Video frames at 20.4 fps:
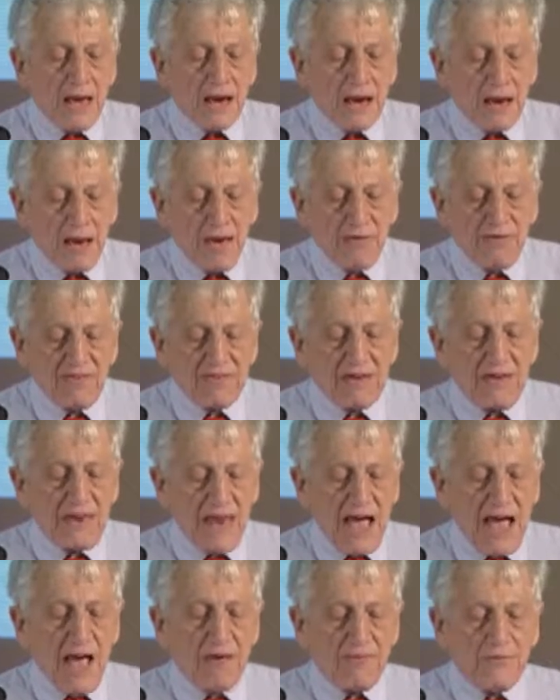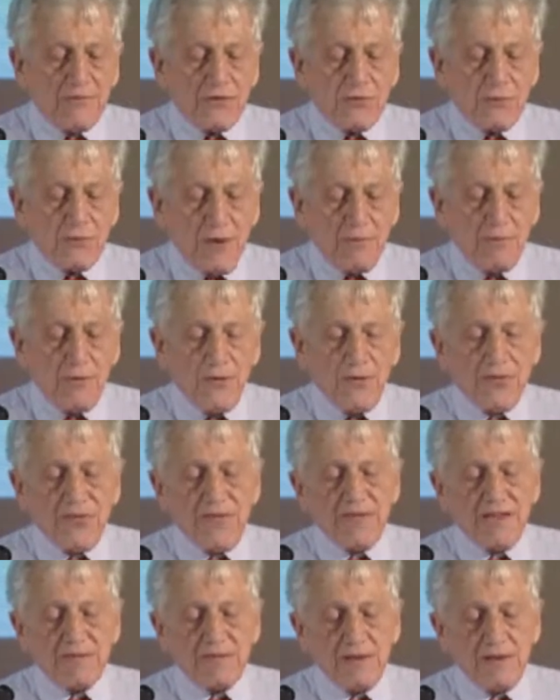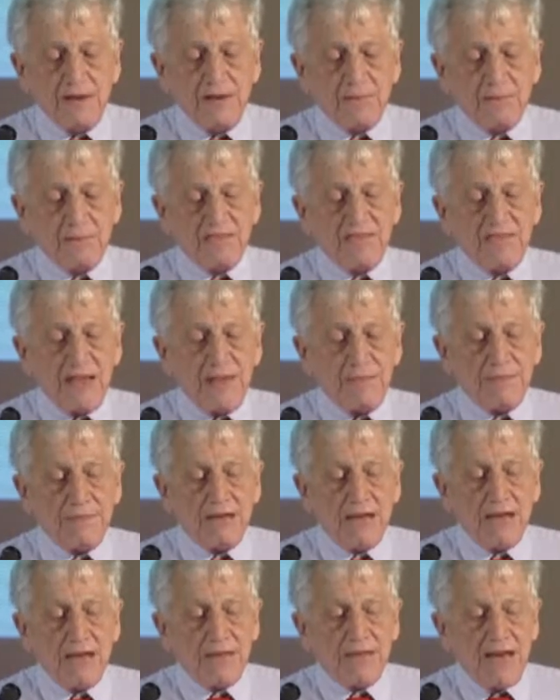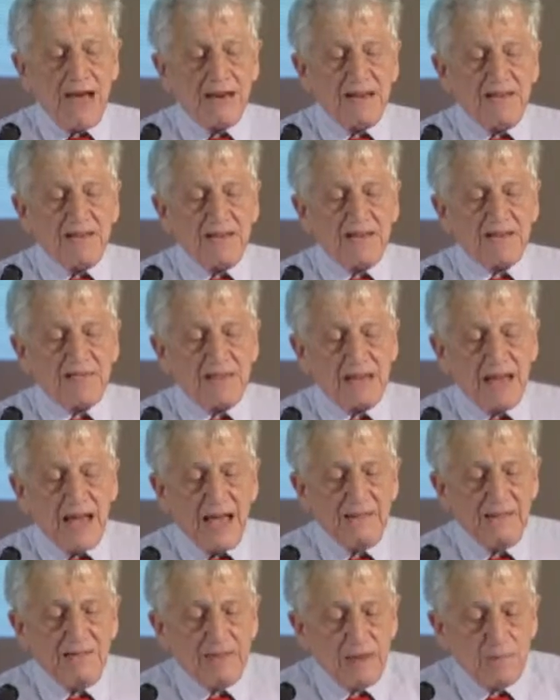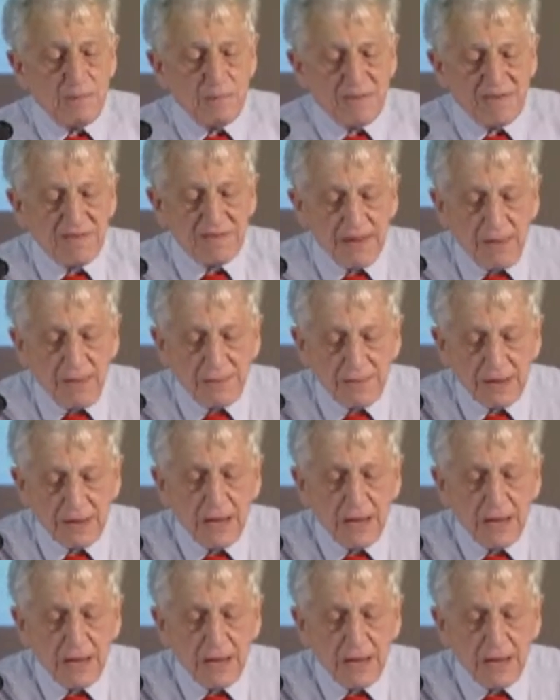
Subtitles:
closer now to 12 or 13% than it is to 19%.